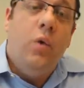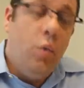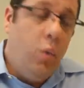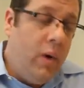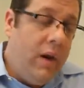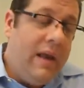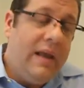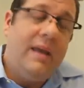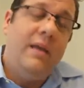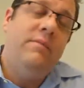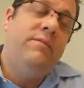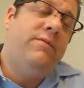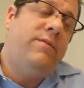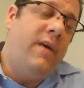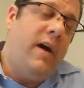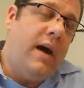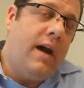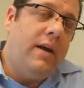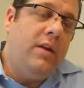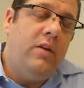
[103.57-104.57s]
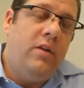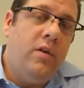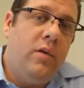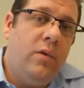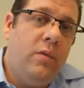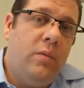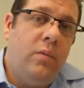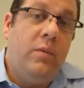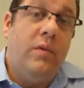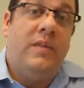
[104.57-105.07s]
we can find
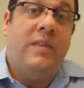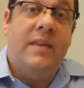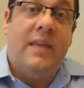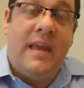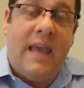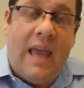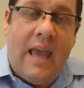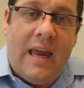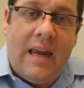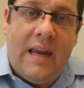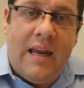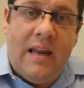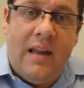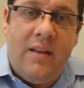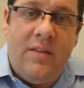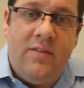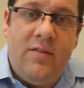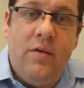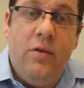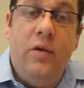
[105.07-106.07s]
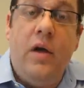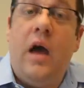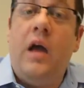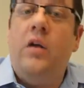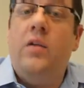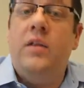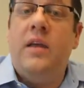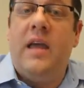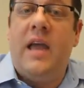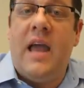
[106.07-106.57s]
you with candidates who
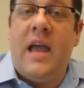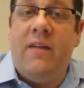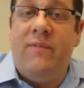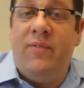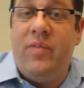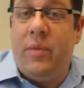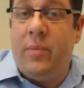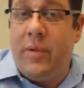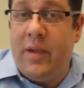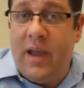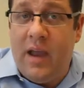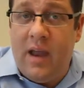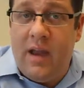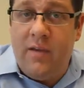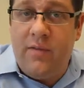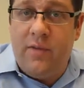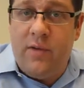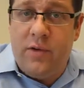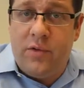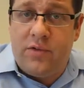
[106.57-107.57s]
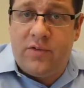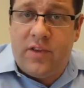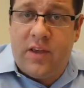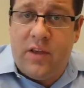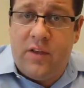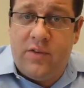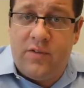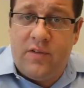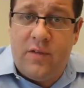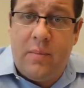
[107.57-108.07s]
not only have the behavioral
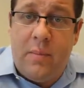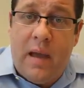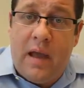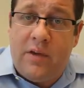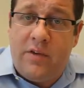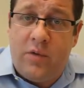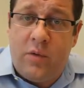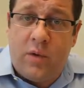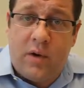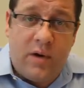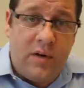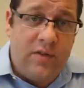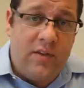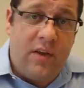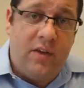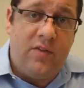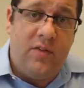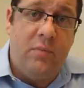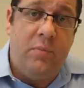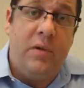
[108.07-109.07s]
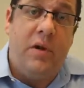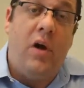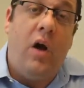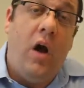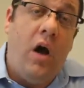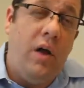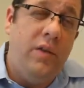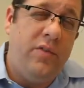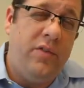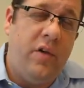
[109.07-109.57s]
skills to match your organization, but
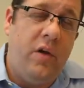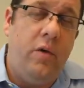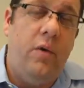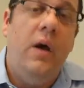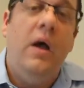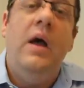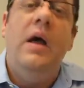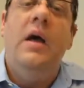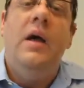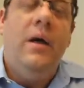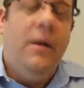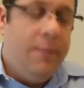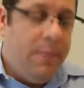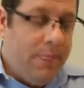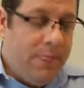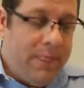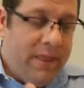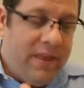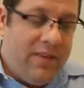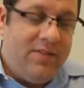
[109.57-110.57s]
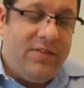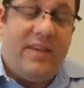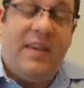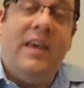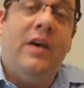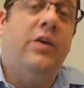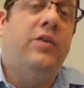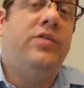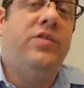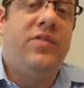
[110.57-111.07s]
also the
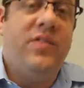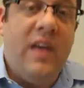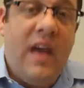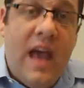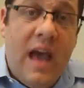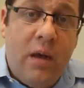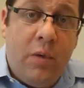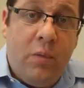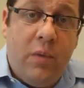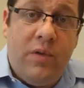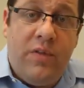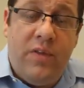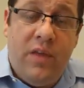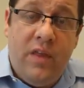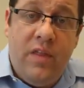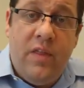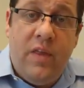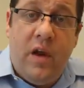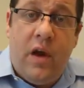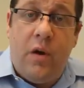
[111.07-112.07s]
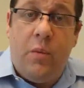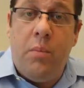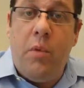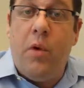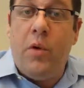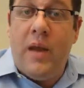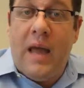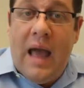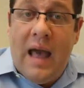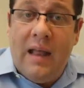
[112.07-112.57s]
skill set within their
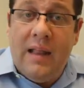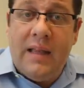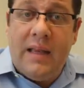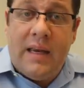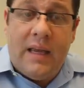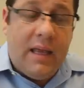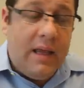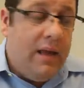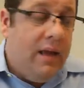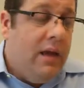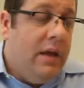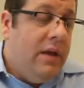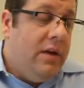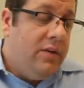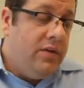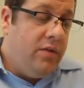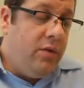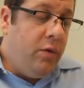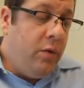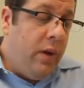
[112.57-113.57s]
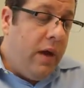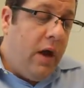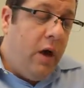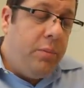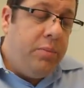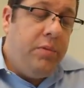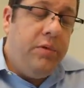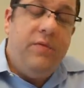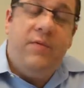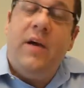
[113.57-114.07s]
modality to
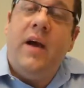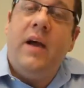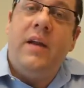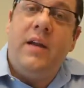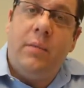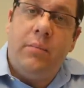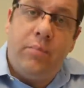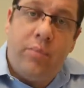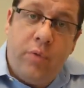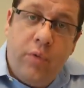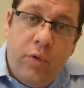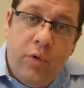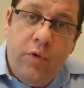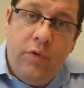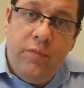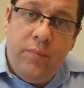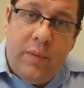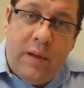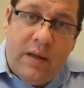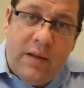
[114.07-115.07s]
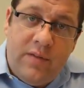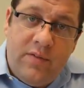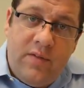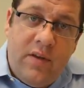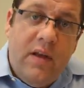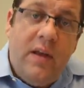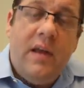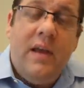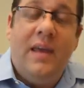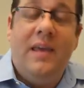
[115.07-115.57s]
help you find
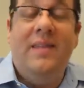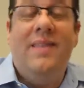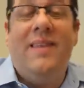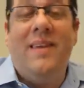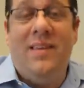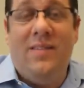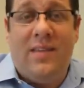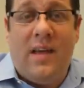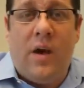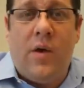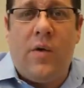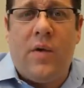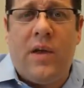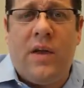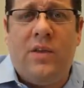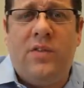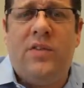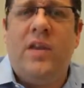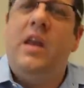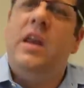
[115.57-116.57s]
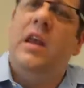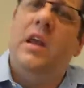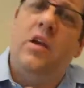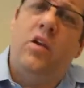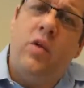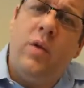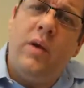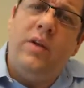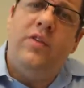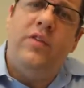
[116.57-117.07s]
improvements in these areas and
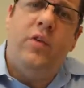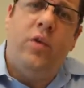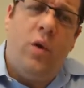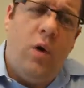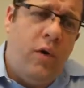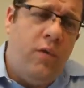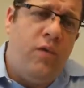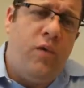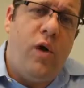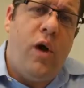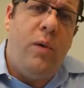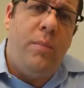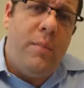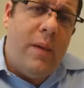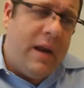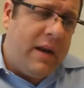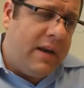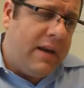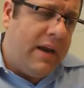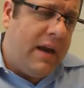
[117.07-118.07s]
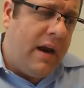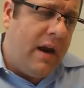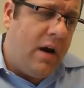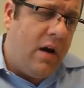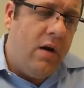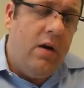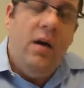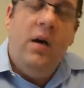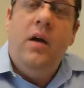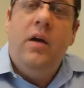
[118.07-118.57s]
increase your overall
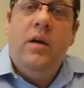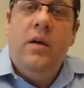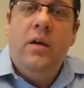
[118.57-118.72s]
Medicare